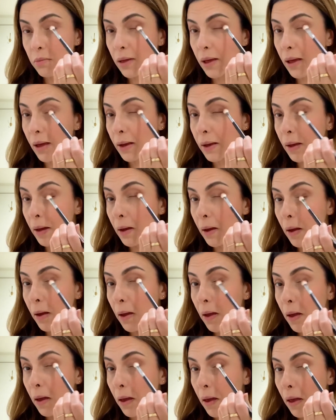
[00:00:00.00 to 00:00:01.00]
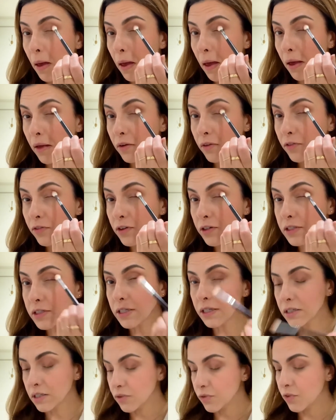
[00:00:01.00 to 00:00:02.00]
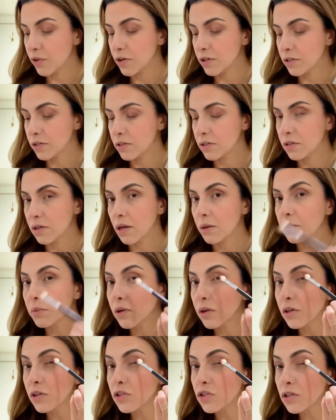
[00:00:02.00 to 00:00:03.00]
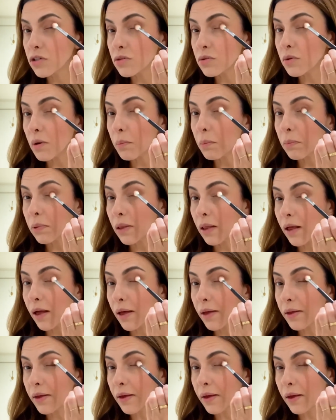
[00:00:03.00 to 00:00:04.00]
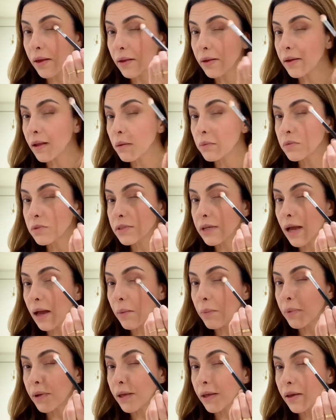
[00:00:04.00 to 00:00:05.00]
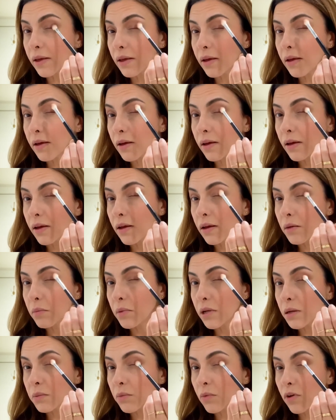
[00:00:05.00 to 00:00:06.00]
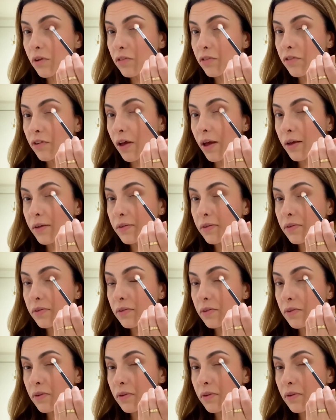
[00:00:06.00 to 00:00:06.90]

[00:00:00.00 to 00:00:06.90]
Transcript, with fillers: MAC. And first things first, I'm going just to apply it. I'm tapping, but I'm going fast